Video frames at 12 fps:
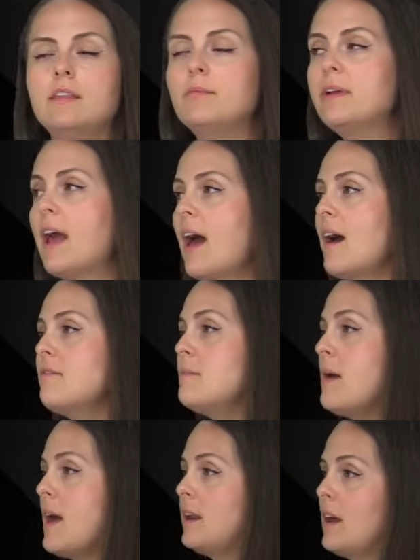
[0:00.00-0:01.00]
Then we have
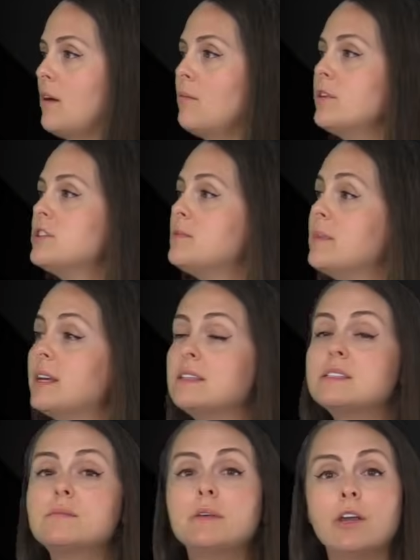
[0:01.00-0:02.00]
meta, which
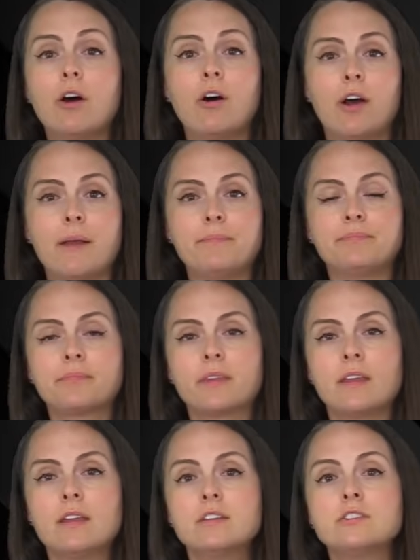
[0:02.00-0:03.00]
means beyond.
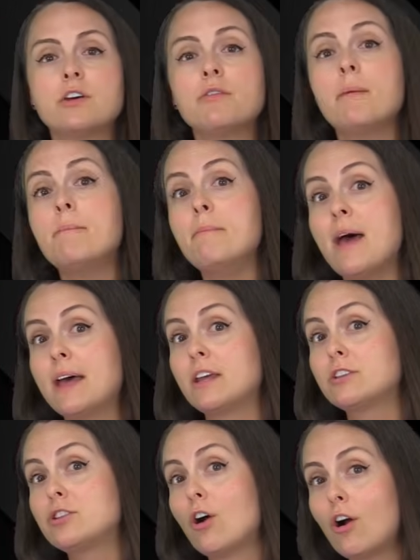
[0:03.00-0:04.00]
So the
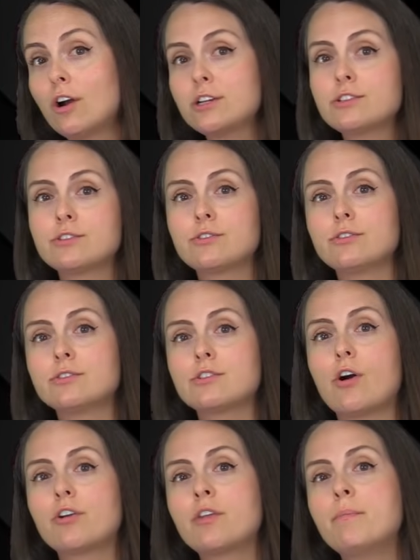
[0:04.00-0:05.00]

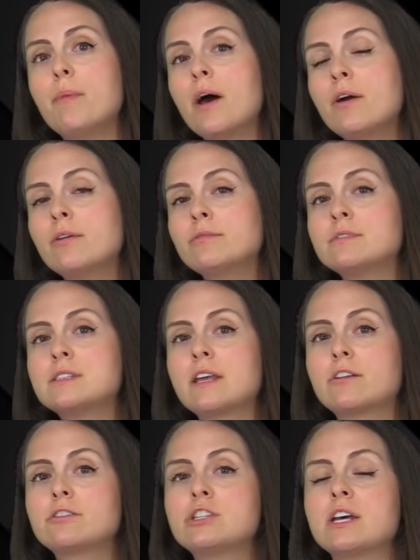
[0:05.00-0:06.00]
metatarsals are the bones
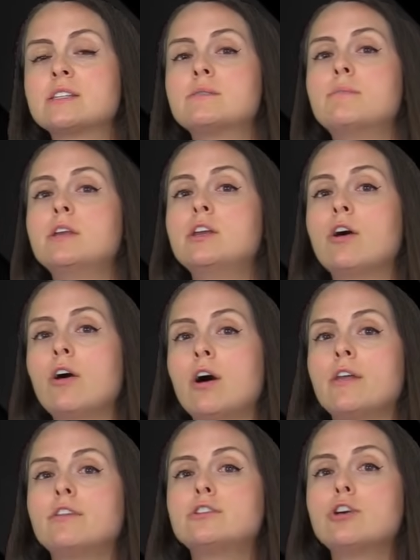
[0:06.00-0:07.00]
that are just
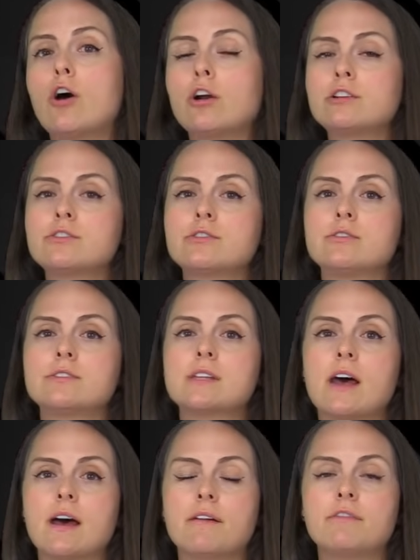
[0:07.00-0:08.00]
beyond the
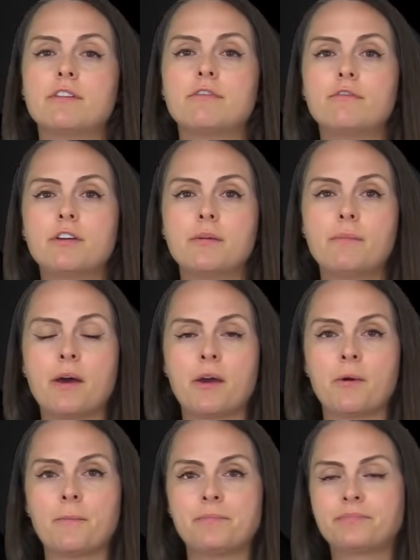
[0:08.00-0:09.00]
tarsals of the foot
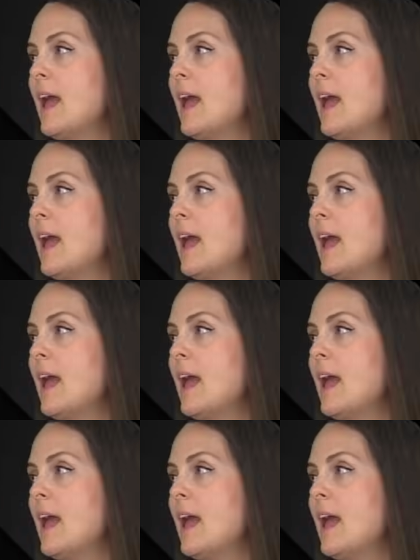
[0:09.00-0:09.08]
bone.